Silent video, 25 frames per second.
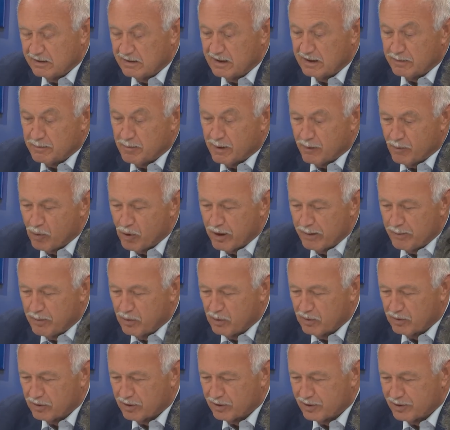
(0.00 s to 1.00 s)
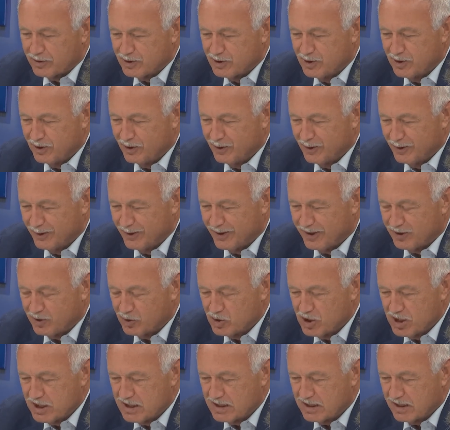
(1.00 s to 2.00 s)
the results of the past were
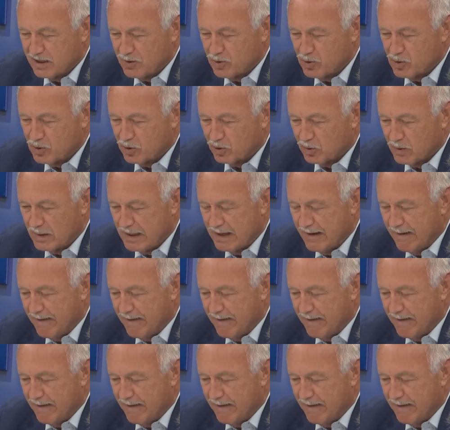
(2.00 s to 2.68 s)
not as good